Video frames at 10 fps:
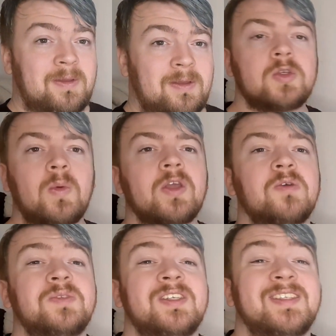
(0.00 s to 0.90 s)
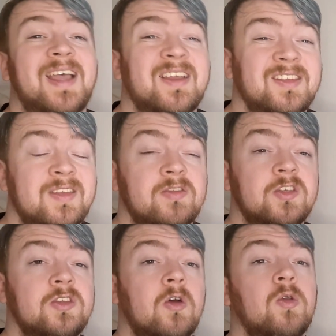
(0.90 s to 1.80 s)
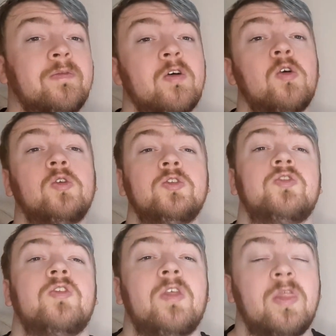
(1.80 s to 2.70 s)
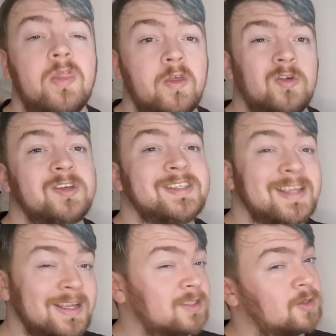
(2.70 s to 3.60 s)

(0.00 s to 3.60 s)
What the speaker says: So when it comes to sagas, there's a total of 113,